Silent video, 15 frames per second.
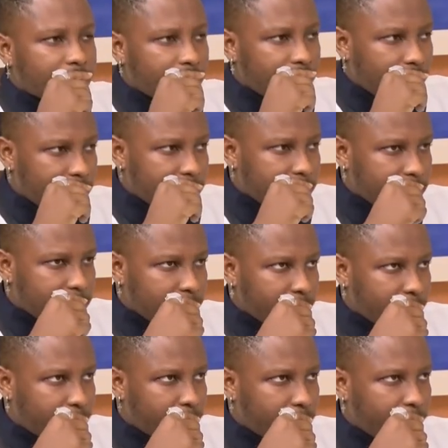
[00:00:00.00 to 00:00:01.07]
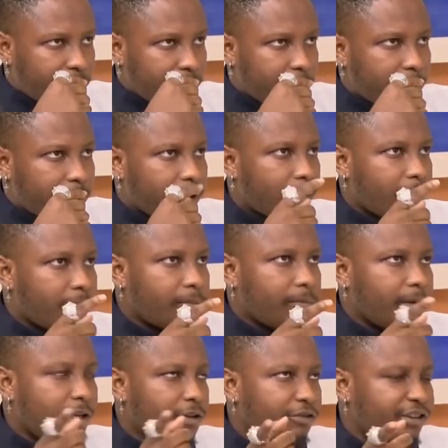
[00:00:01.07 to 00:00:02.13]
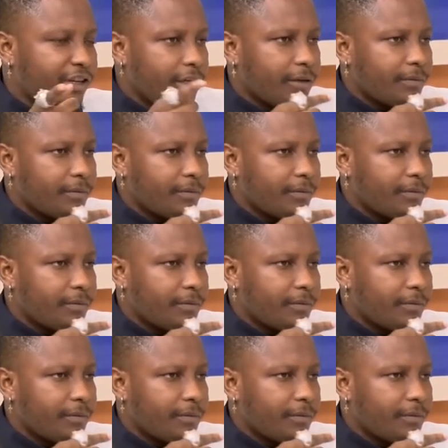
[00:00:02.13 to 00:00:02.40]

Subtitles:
Can I say some proverb in G?